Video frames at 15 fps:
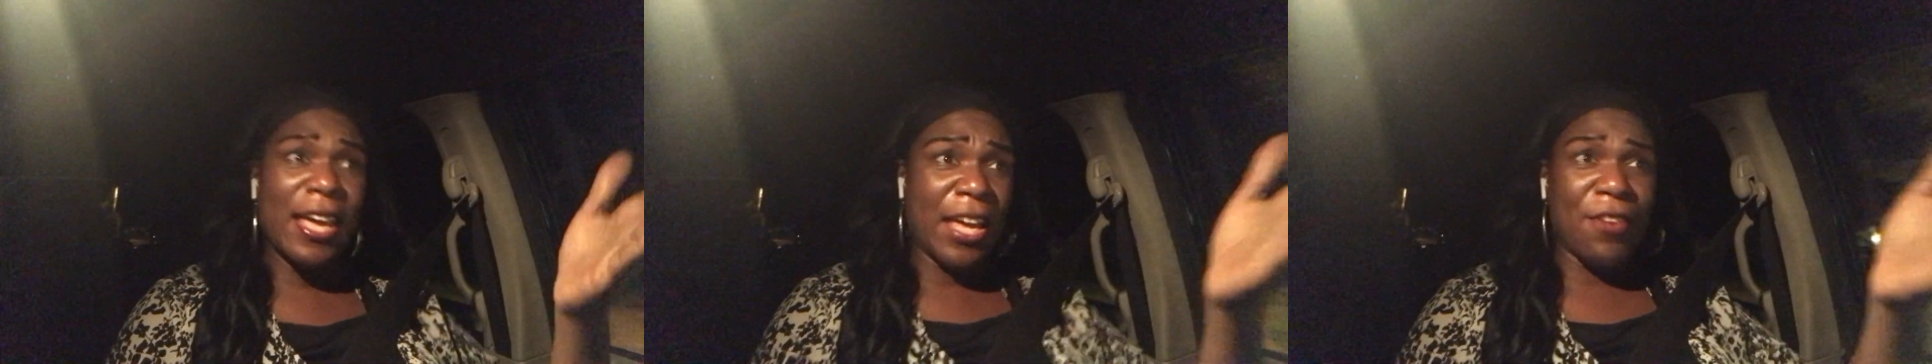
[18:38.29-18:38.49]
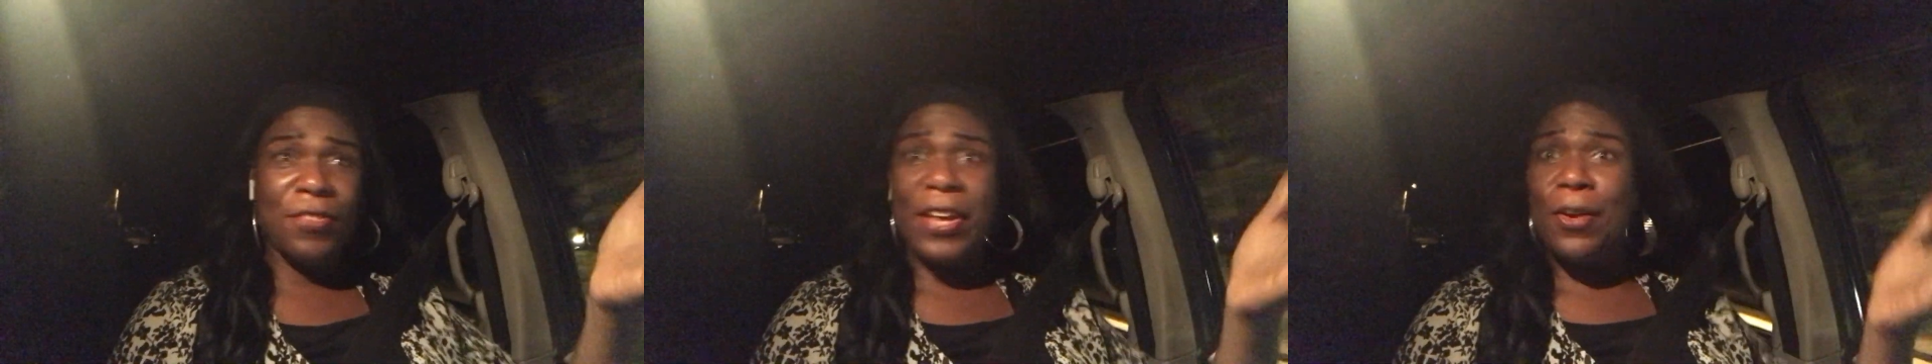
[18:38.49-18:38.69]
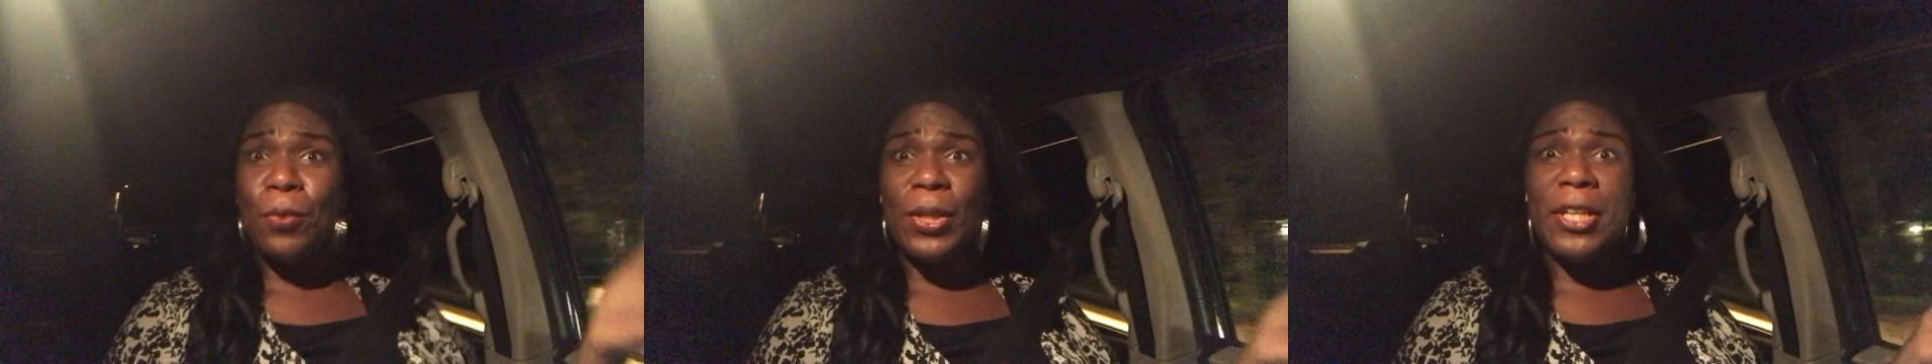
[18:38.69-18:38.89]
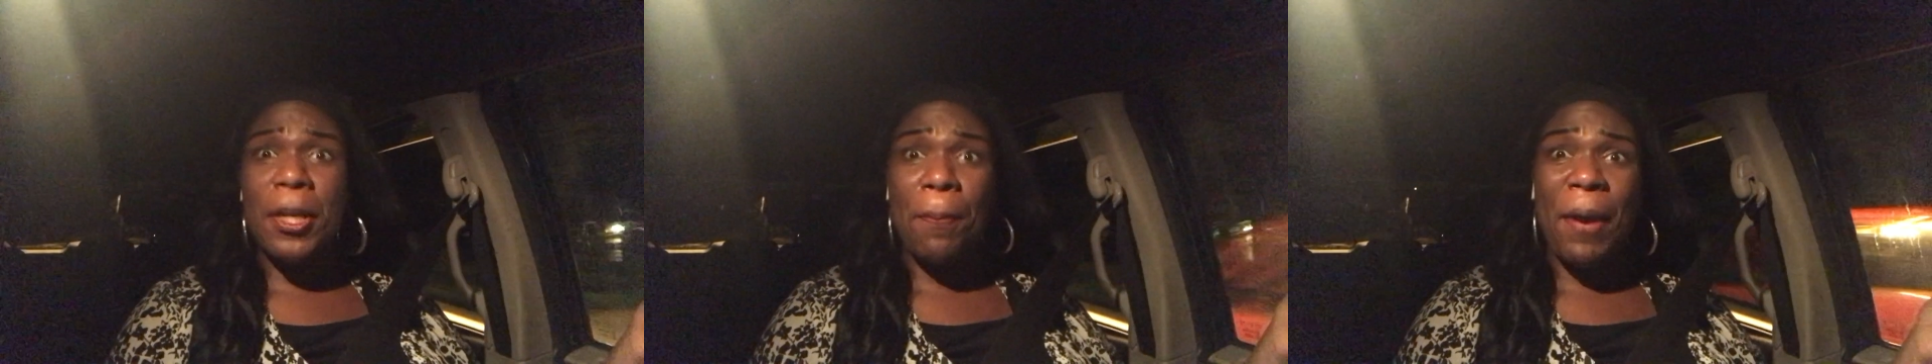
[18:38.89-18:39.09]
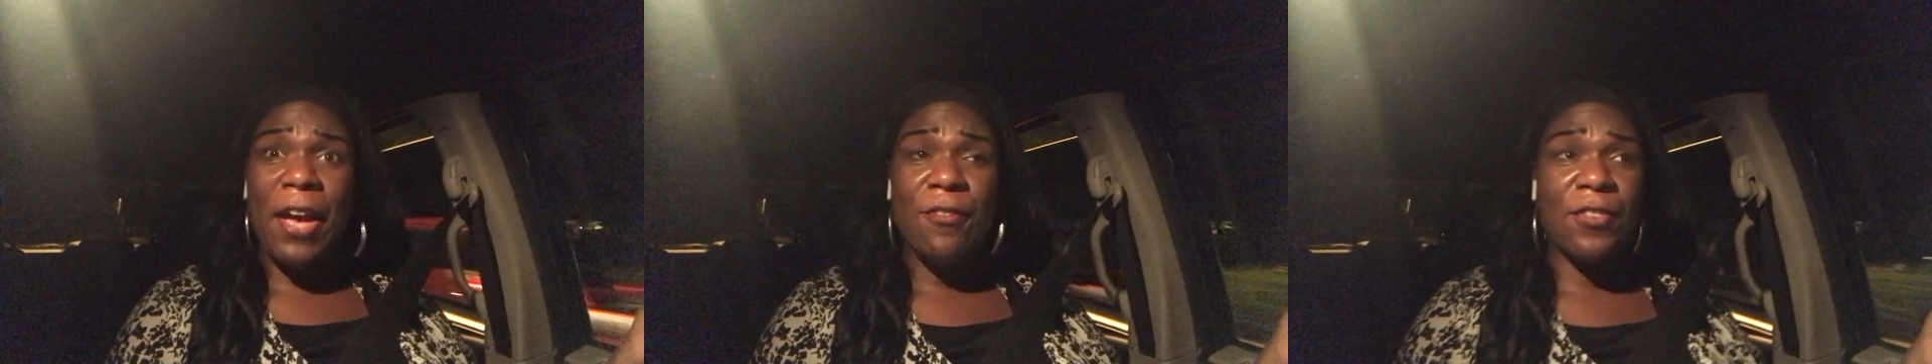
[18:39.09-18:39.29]
If they're willing to
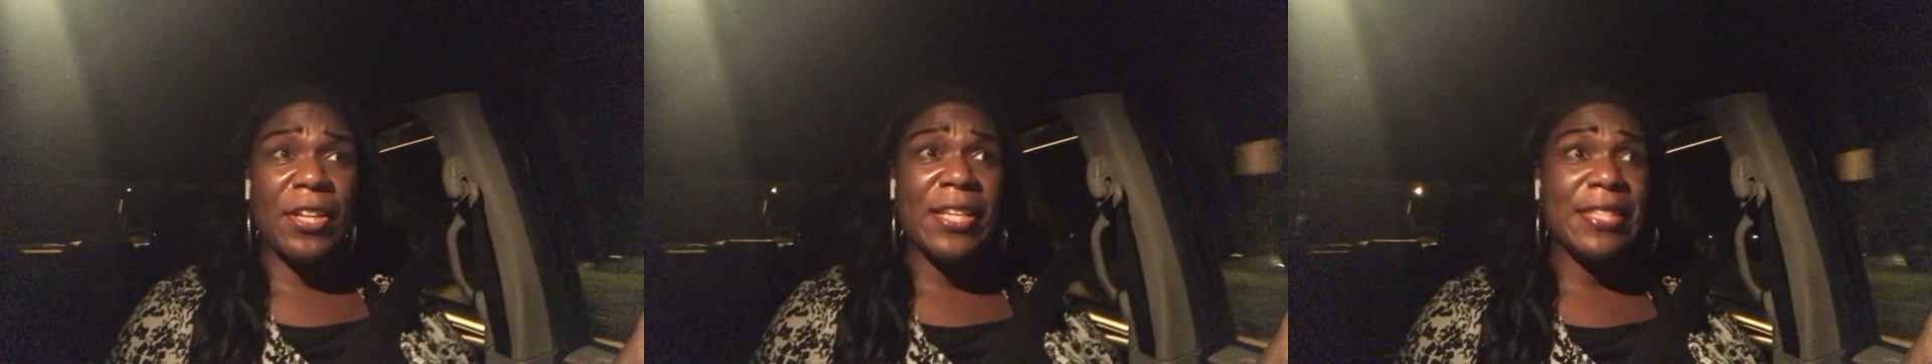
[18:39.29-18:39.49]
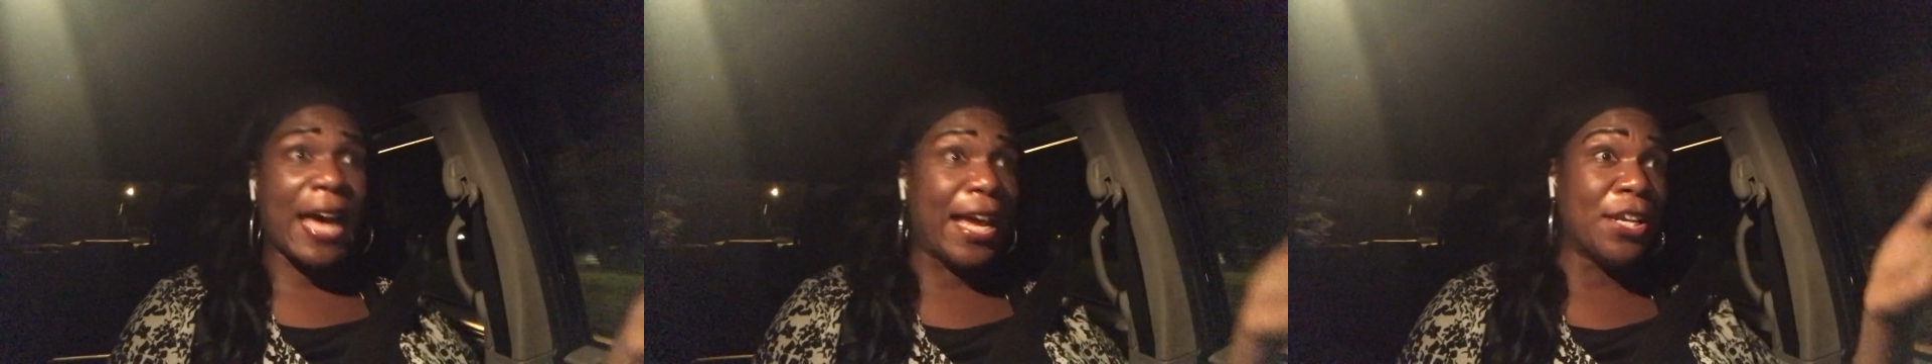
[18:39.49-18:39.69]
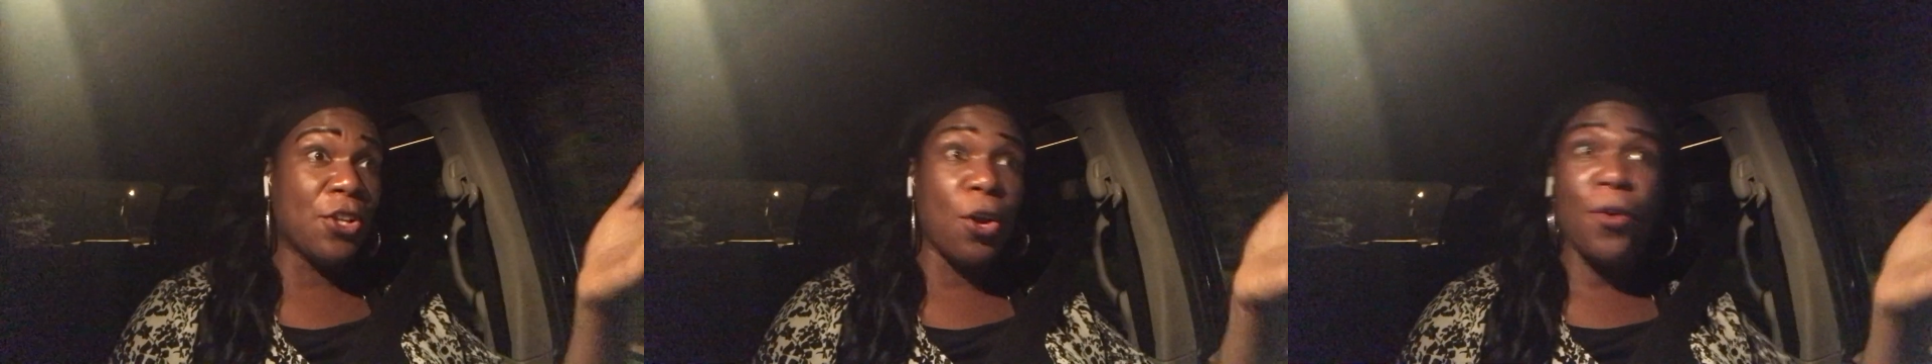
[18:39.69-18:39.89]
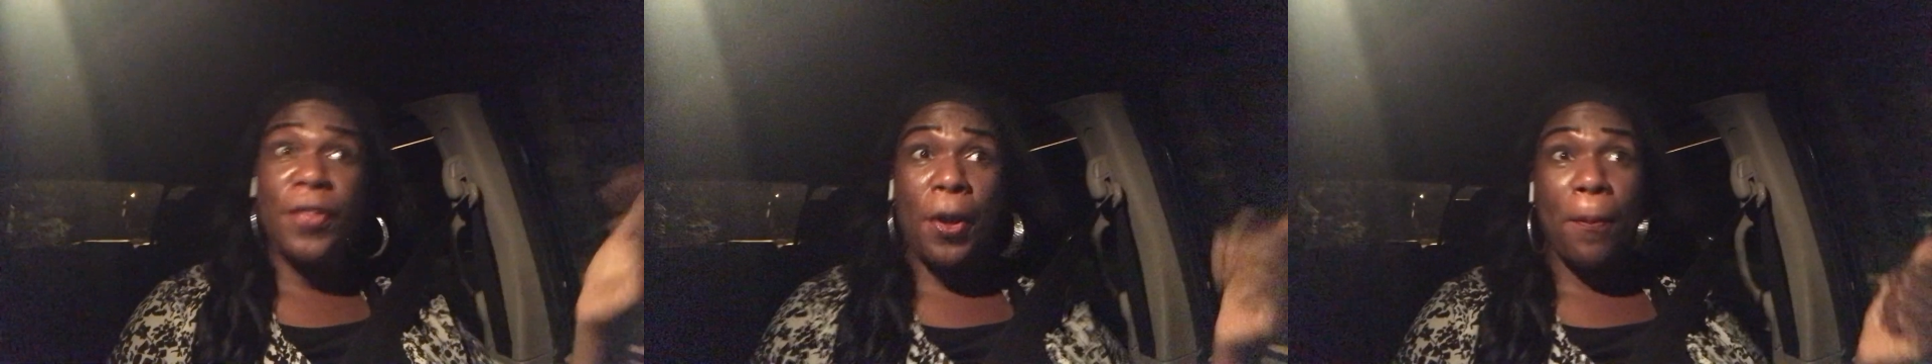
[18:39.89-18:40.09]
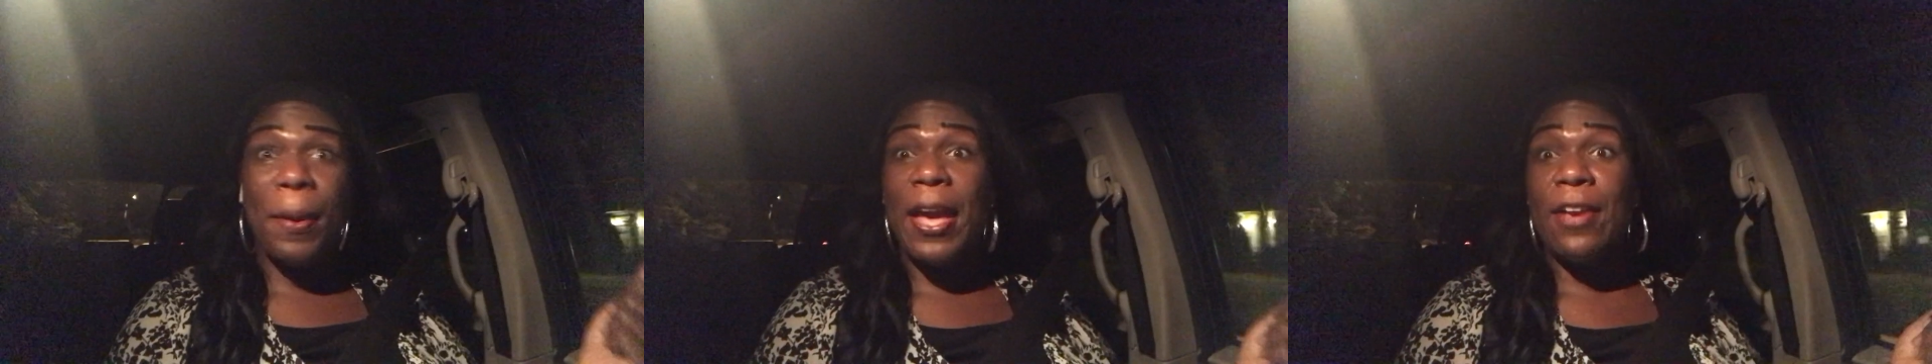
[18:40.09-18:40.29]
pay for this, I know
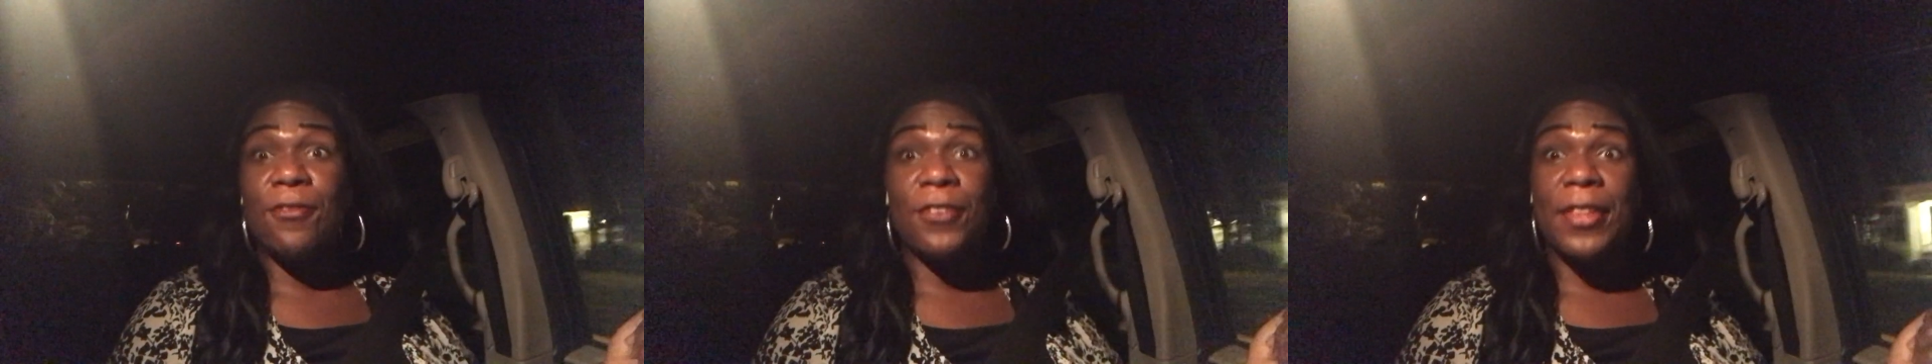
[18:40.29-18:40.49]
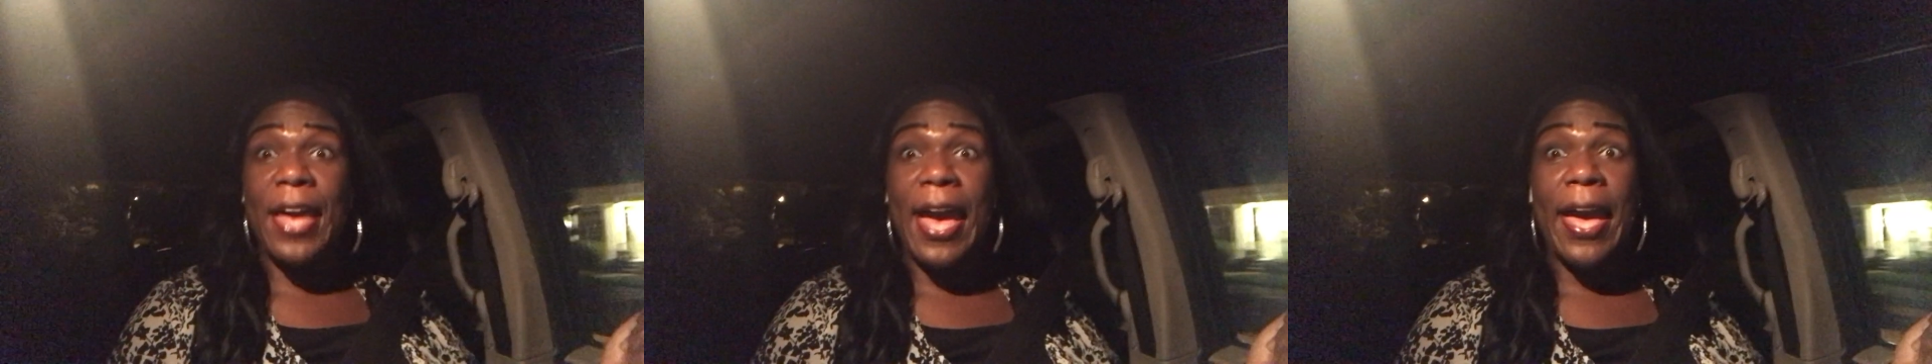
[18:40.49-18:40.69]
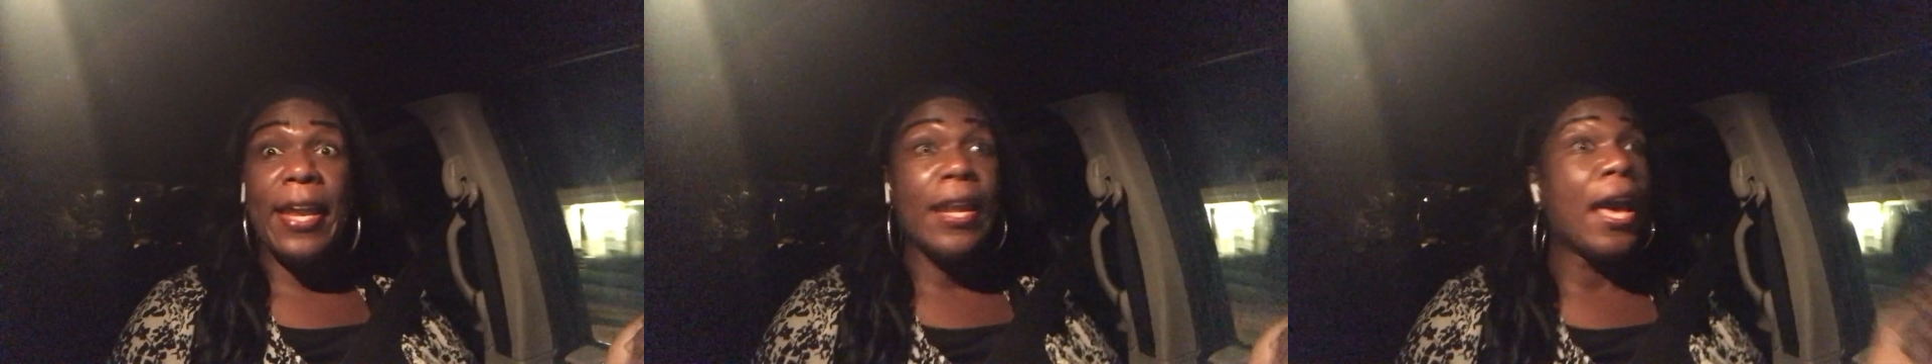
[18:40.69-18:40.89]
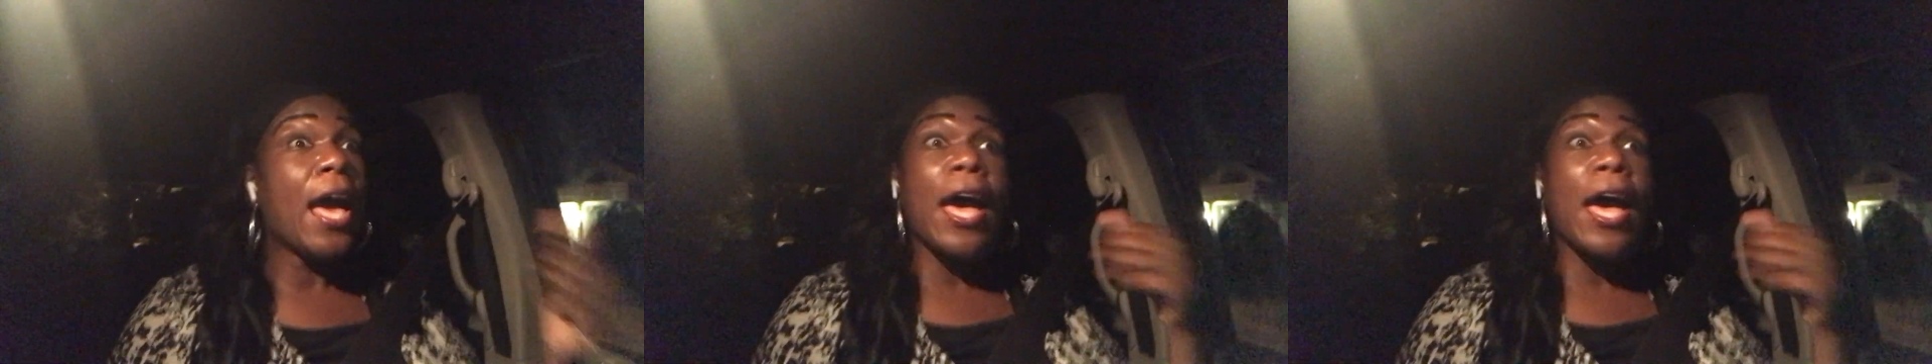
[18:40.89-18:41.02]
they'll pay for that.